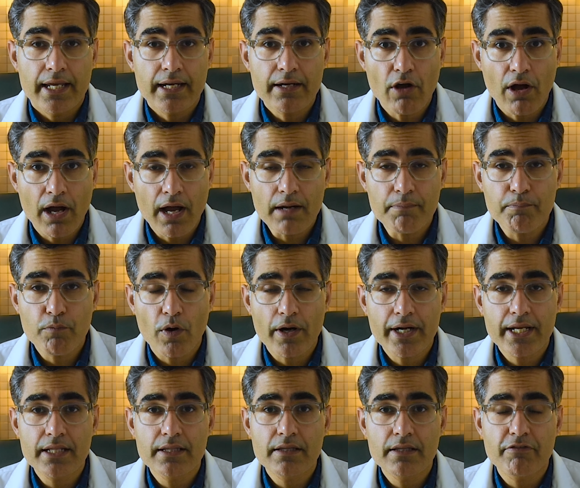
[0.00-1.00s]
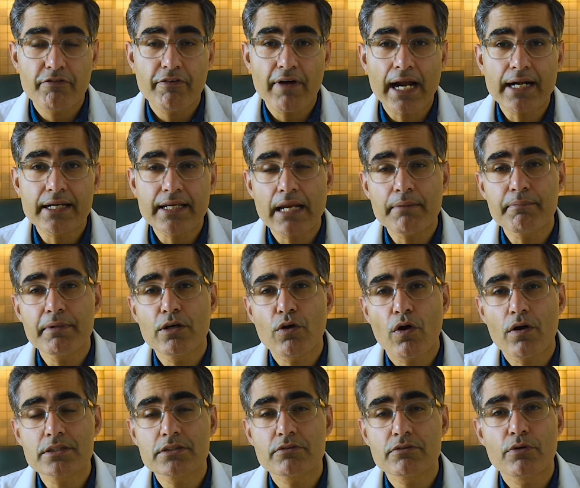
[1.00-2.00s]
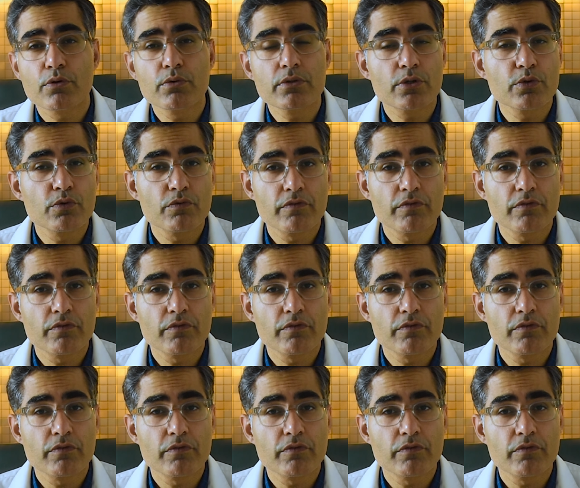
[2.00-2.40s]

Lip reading: In our body, the fat can be lost through two